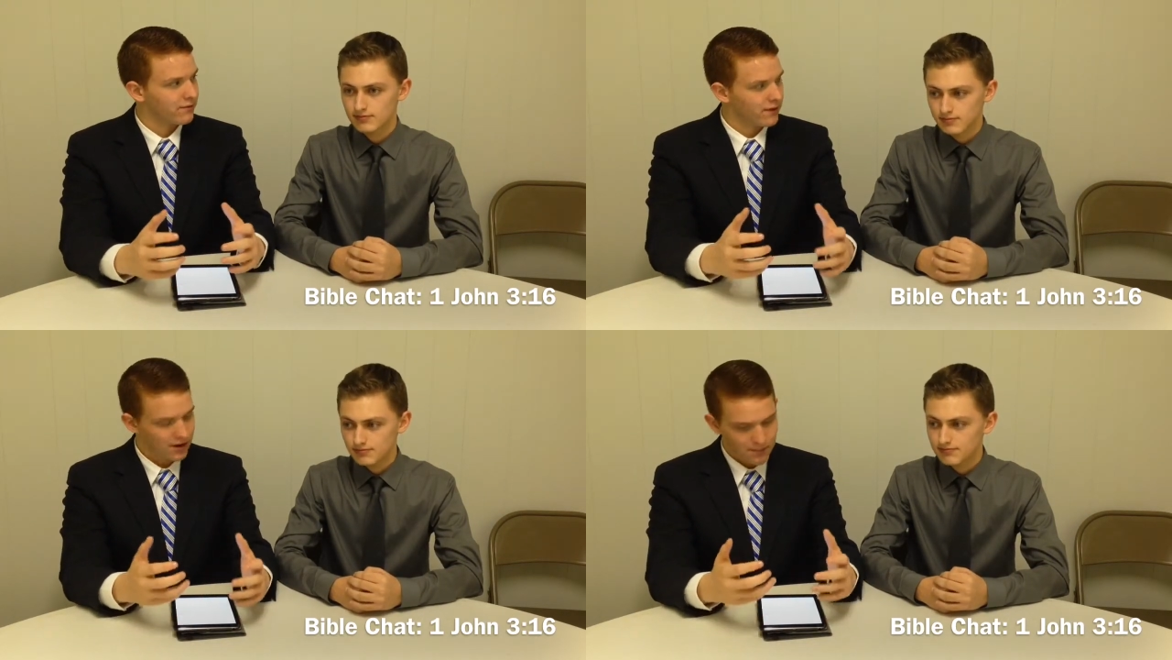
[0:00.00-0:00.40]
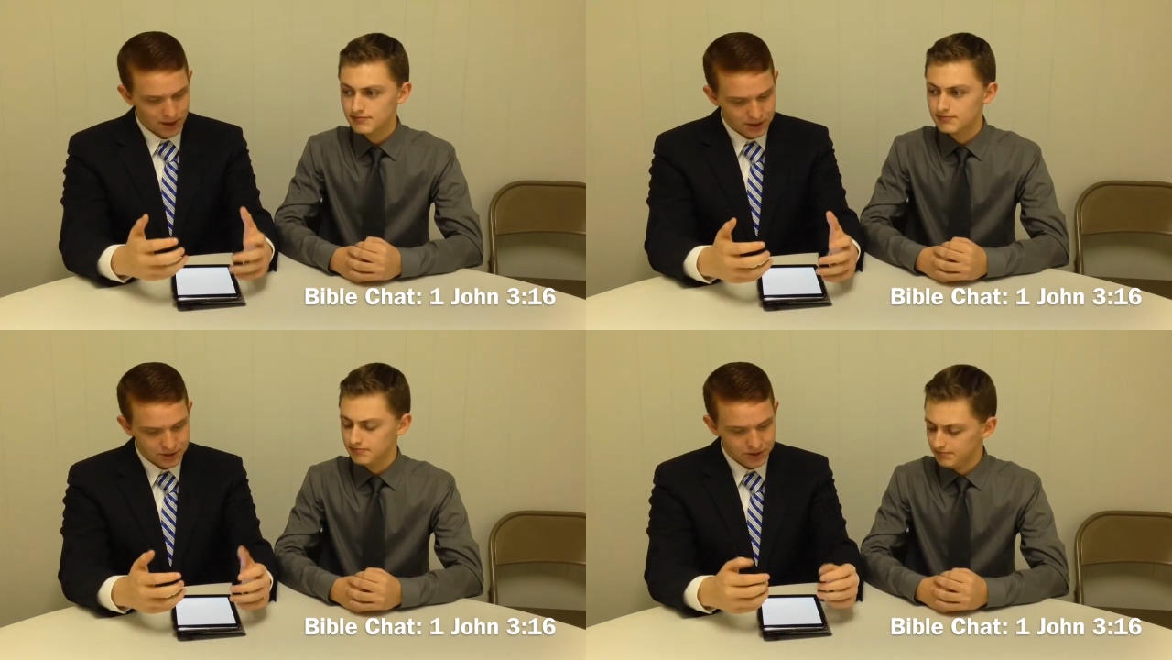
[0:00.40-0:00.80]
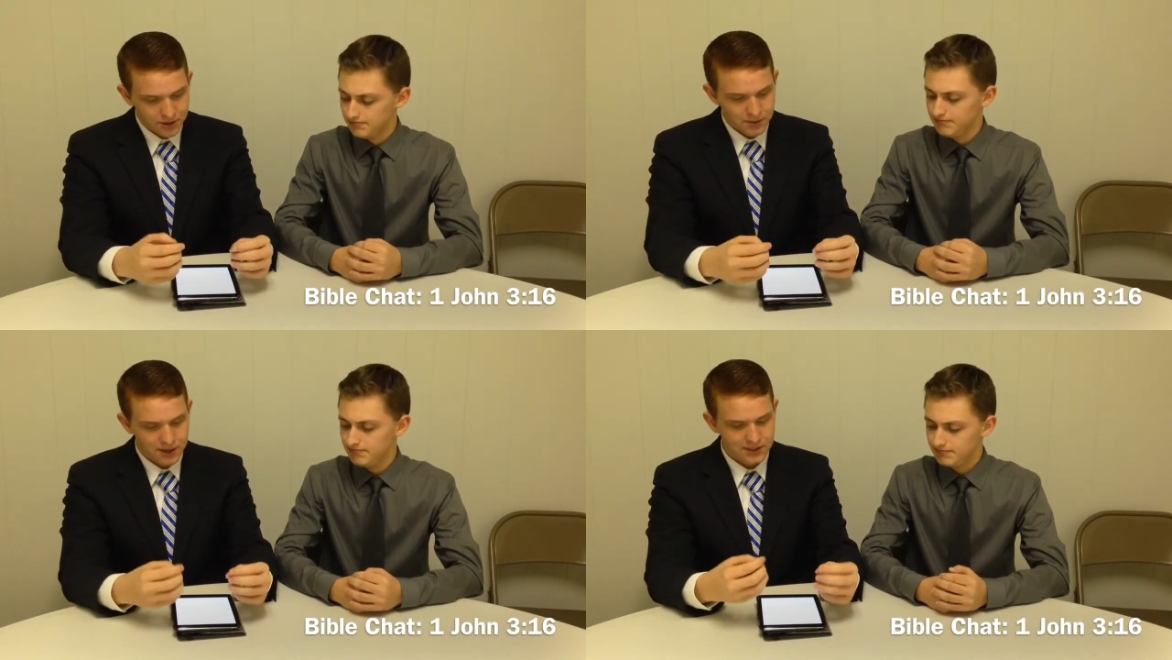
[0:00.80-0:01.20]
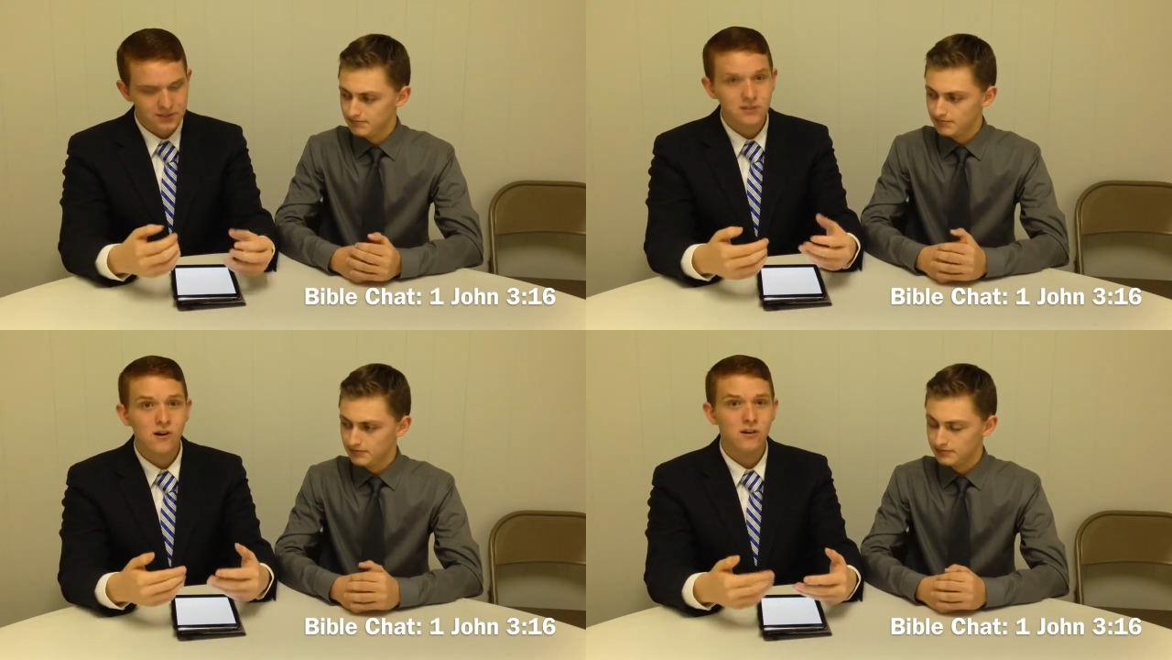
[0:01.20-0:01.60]
Speaker 1: very much because
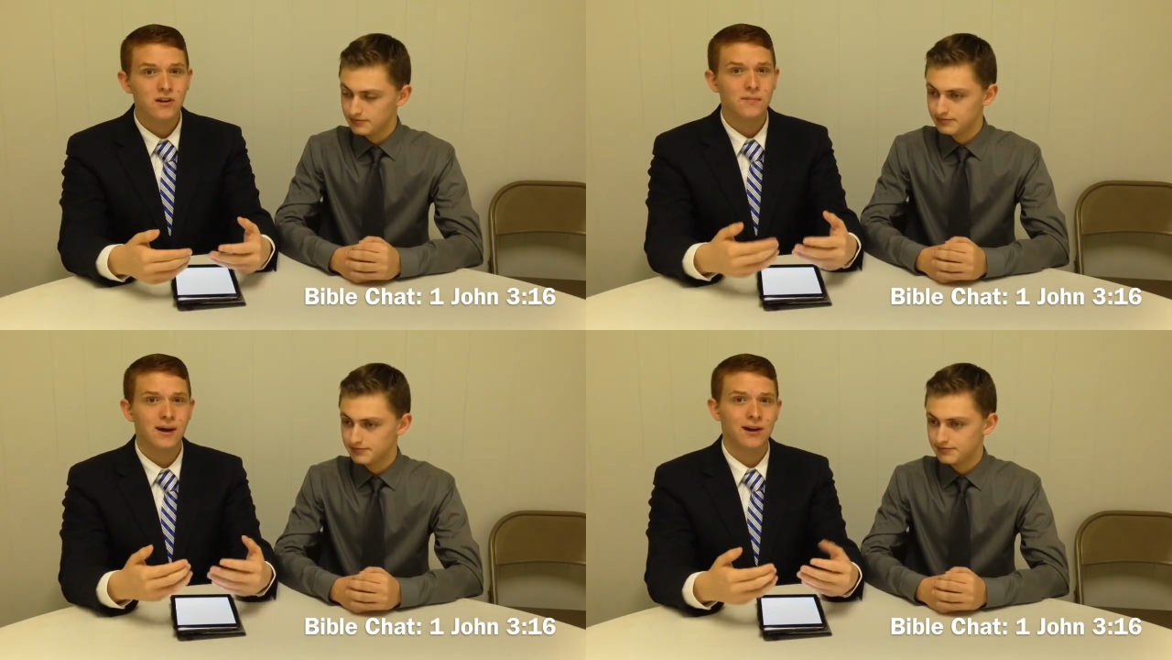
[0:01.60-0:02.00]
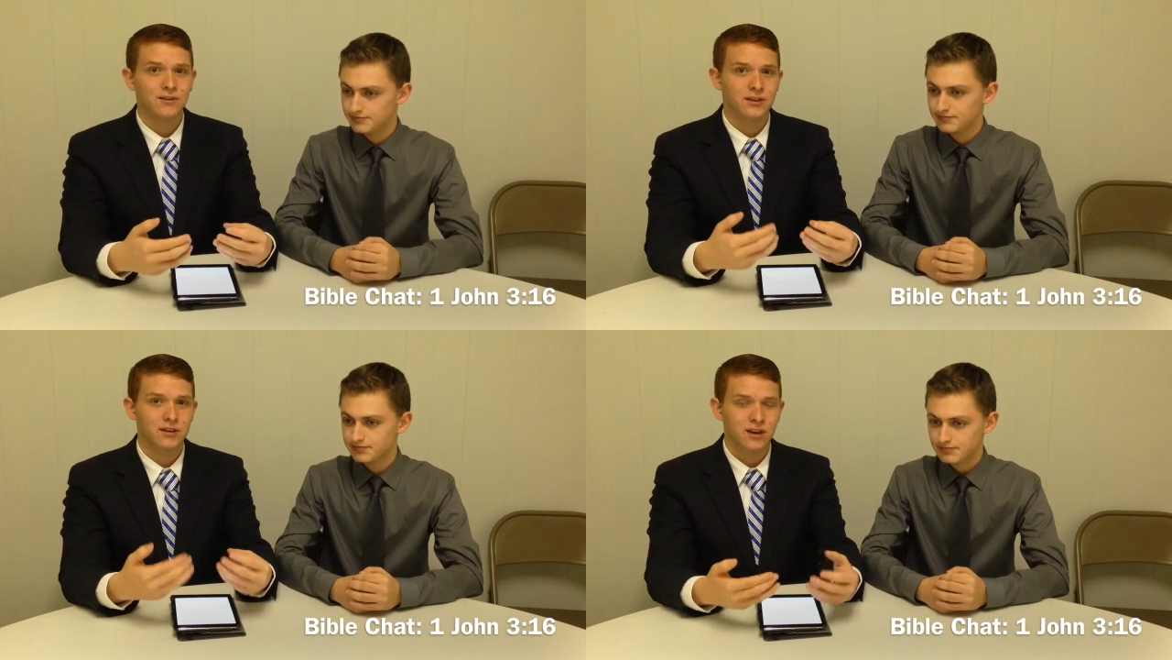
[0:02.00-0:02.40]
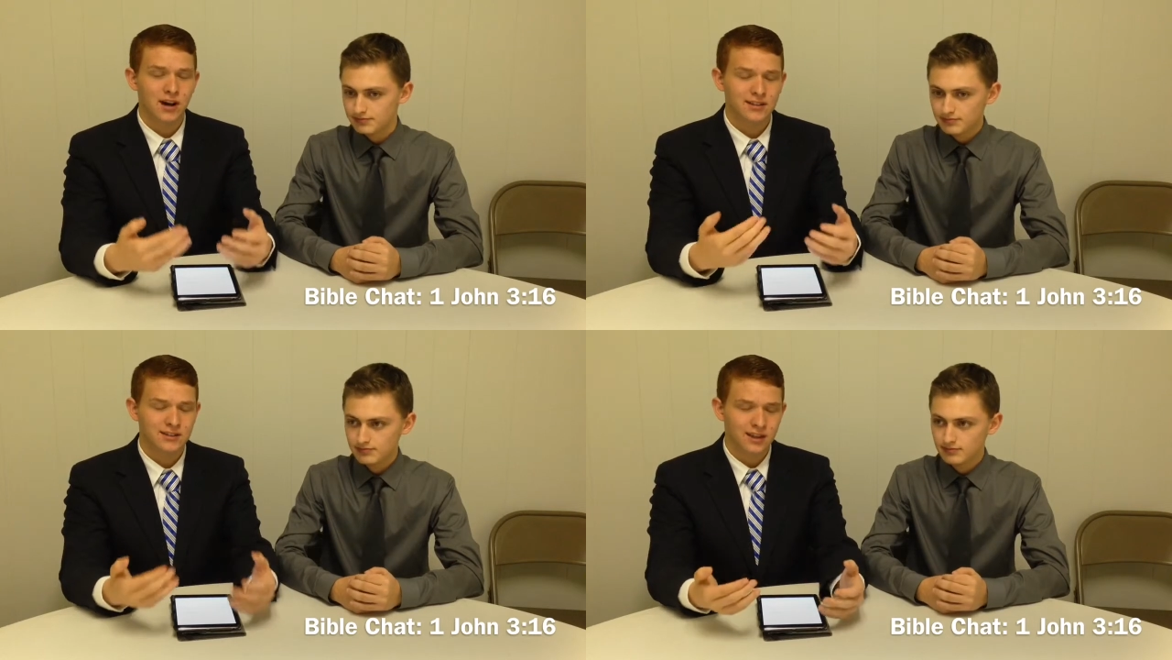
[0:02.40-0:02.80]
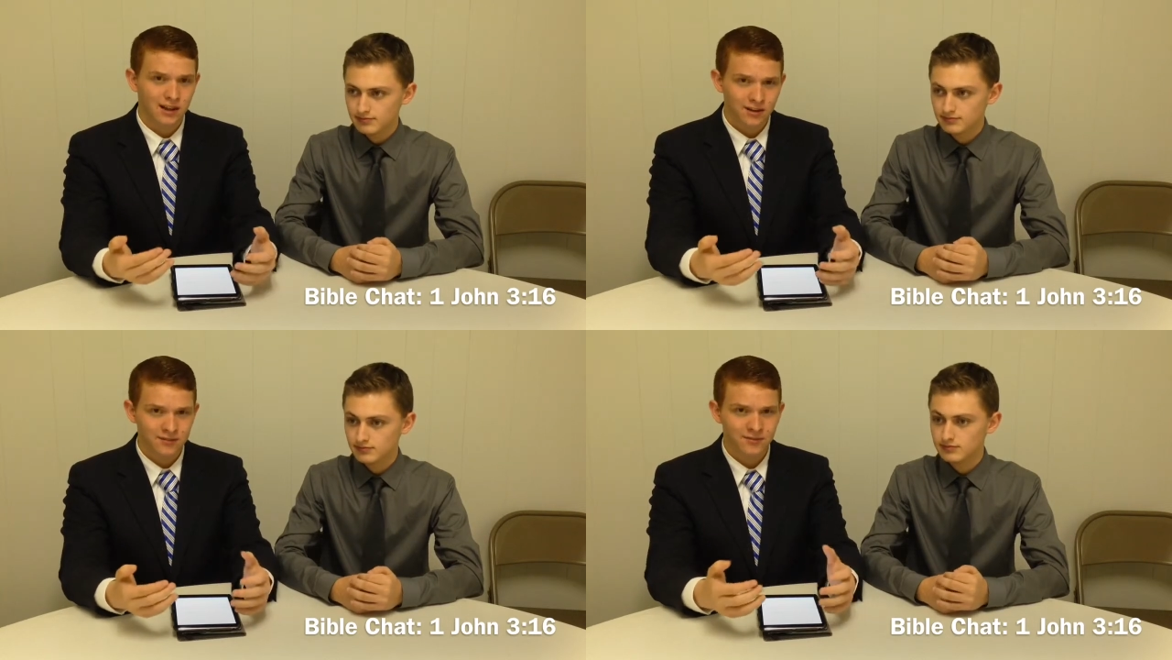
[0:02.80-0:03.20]
it's talking about God's
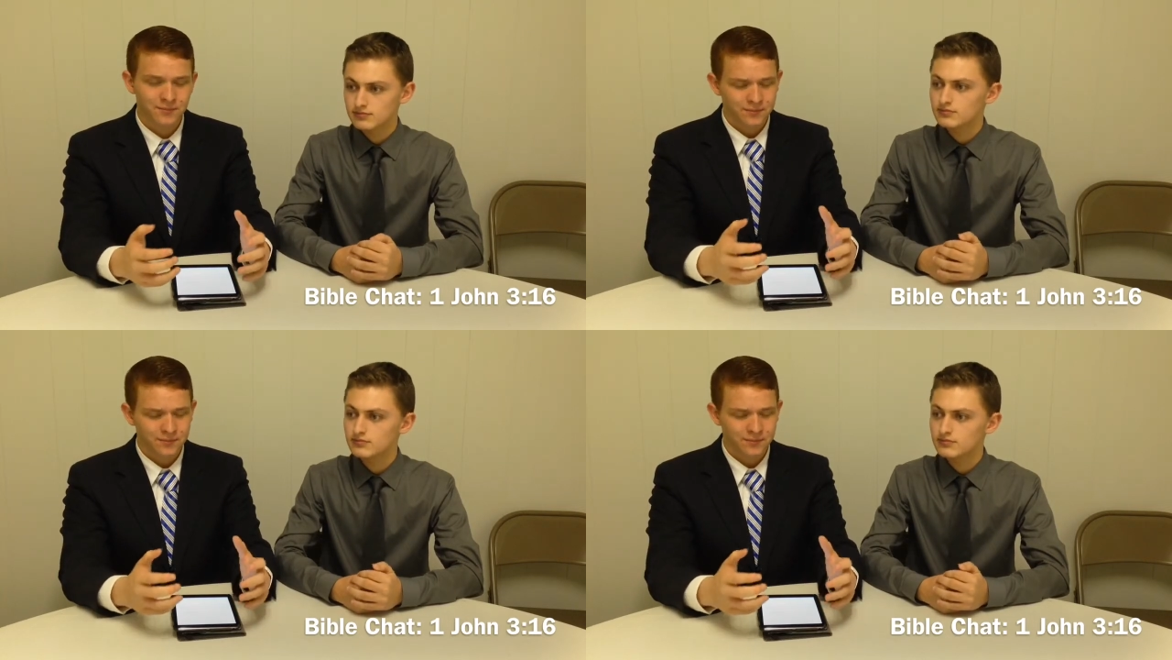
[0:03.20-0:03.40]
love.